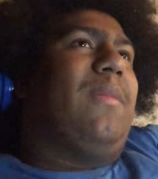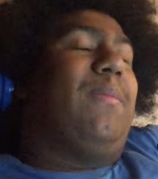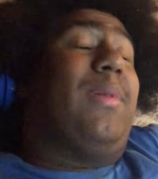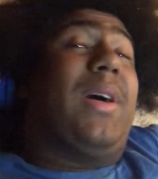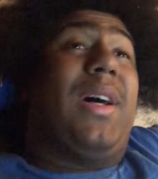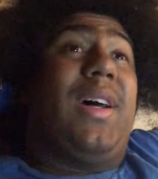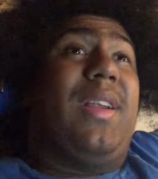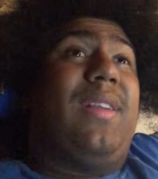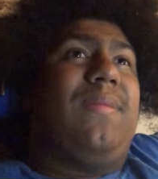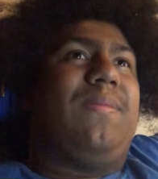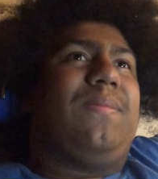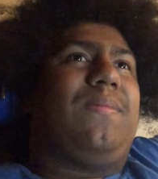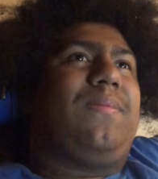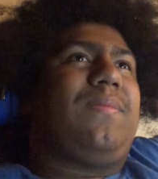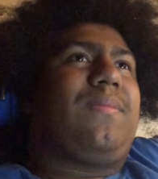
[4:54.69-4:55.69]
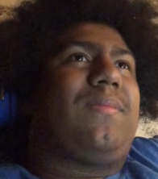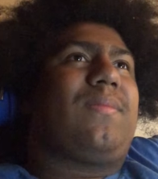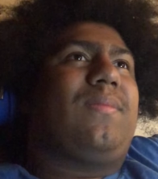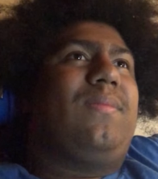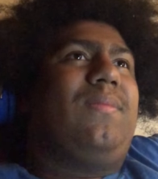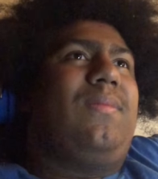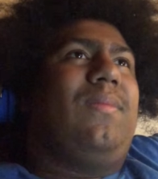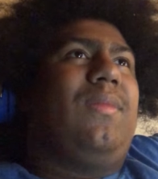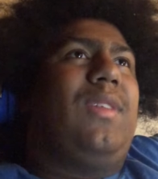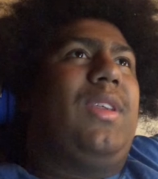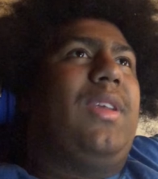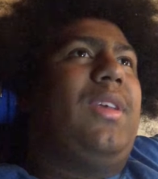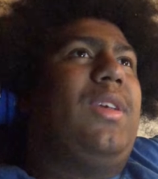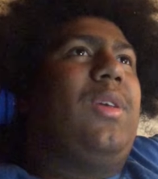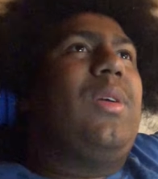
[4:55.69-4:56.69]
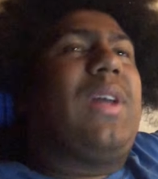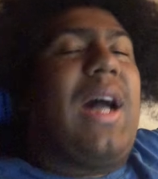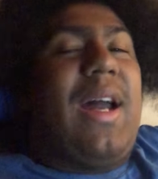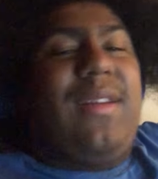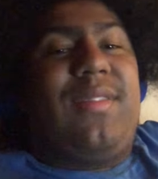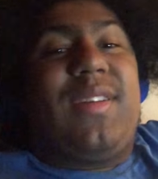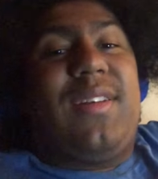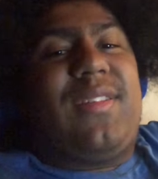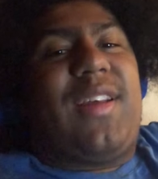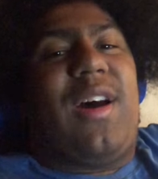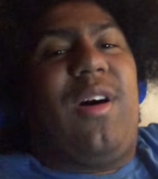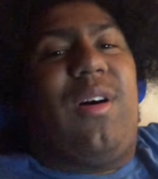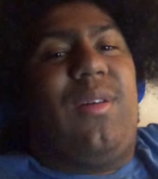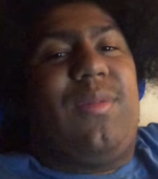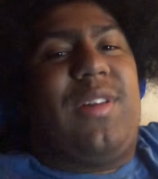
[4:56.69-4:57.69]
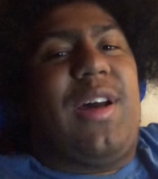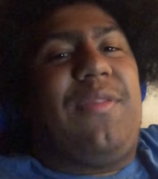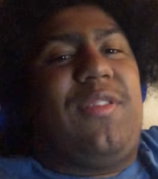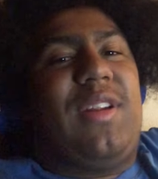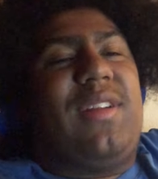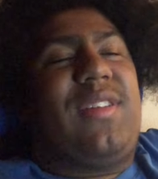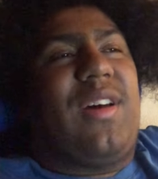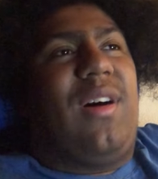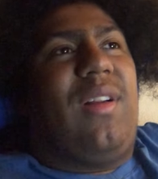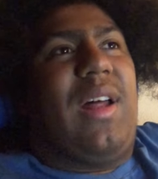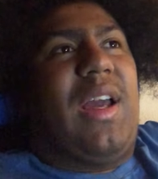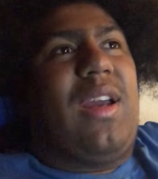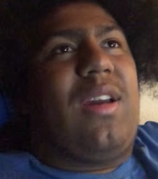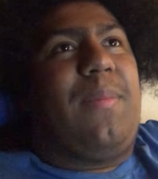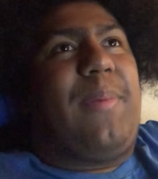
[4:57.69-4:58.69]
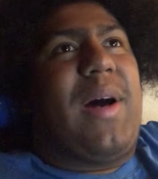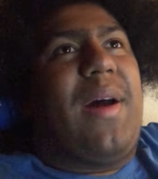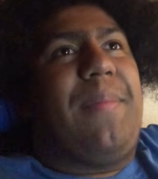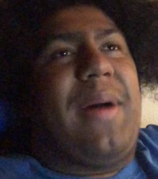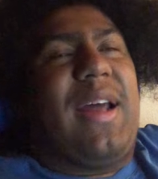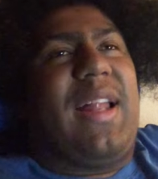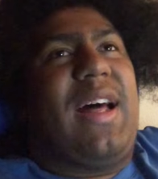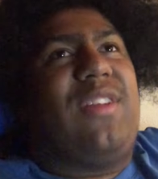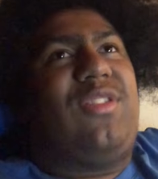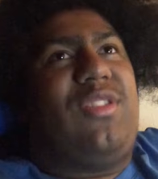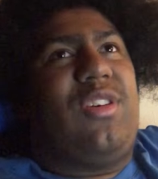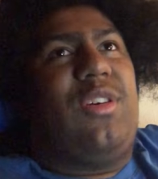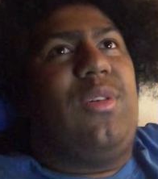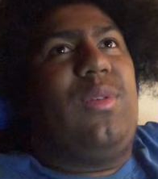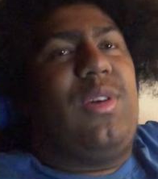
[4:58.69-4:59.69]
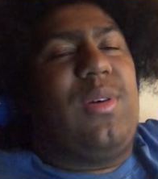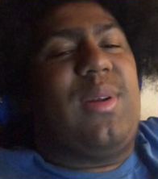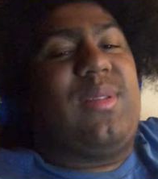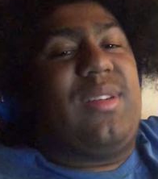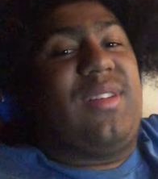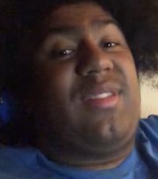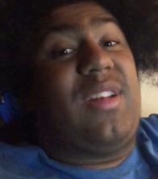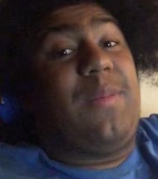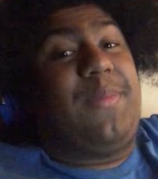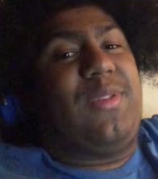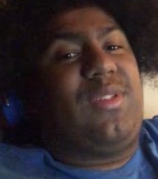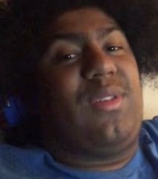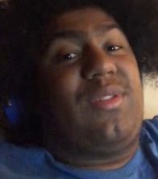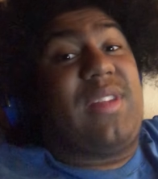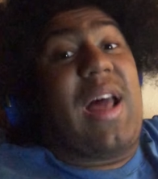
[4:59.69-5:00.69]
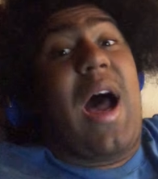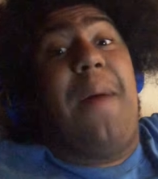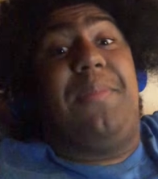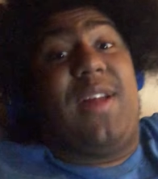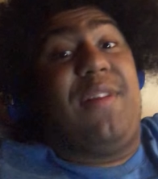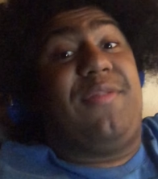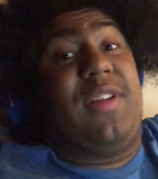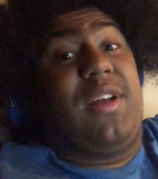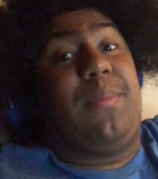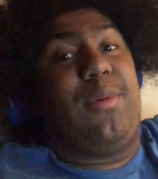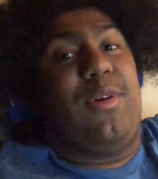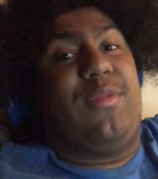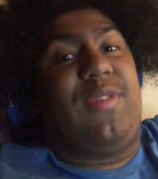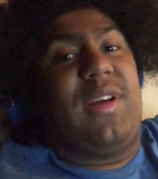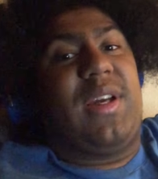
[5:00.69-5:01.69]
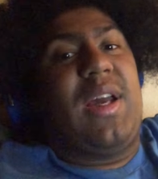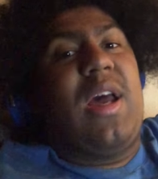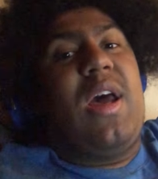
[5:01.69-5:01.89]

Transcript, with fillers: But you guys can tell, definitely tell, like by my last two USS episodes that I'm definitely improving.